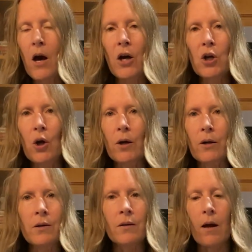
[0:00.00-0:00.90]
a
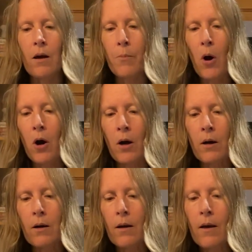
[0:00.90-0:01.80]
garden
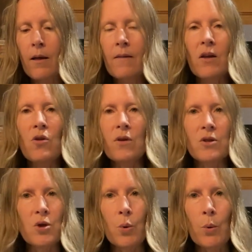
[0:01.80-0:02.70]
park that you
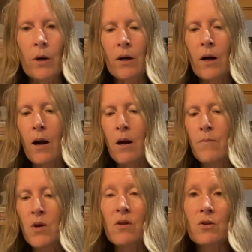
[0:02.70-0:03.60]
can tour.
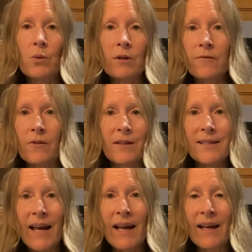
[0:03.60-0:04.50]
You can tour it for the
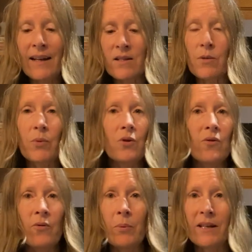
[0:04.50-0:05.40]
day. It's a
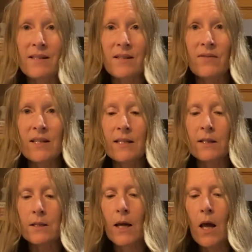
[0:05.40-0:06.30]
beautiful place to
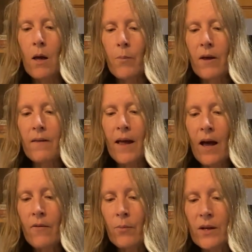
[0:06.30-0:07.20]
visit, but they
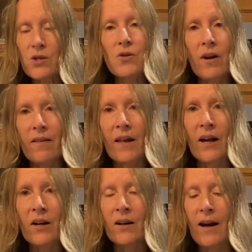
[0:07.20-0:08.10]
have a restaurant
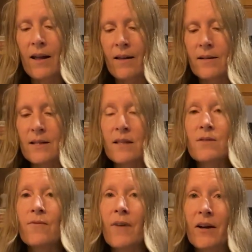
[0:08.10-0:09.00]
there and it's
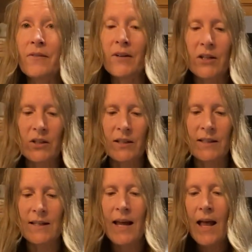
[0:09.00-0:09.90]
very, very
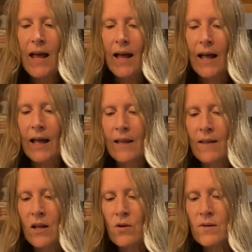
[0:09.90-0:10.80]
good. And they
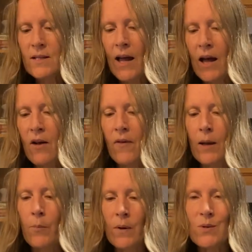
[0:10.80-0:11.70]
used to have a
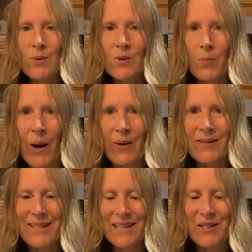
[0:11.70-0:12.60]
Brussels
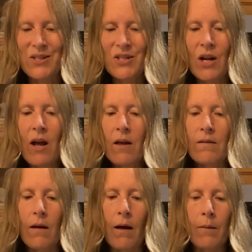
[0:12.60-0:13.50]
sprout dish
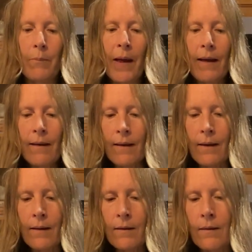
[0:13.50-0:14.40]
that had
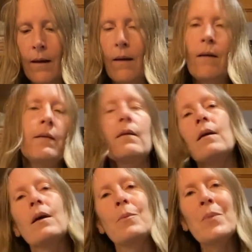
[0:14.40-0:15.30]
bacon and
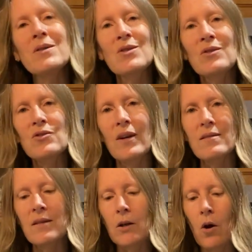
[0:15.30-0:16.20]
like a mustard
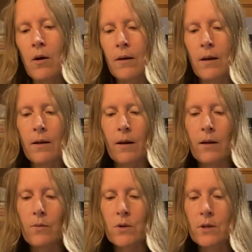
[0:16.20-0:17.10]
dressing on it, and
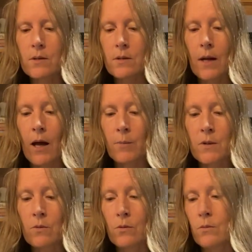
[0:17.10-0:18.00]
it was just
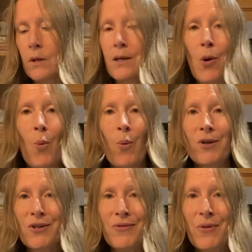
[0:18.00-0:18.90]
absolutely
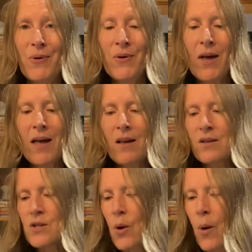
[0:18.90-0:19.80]
wonderful.
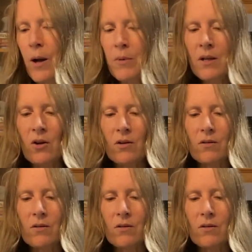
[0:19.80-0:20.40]
So I'm gonna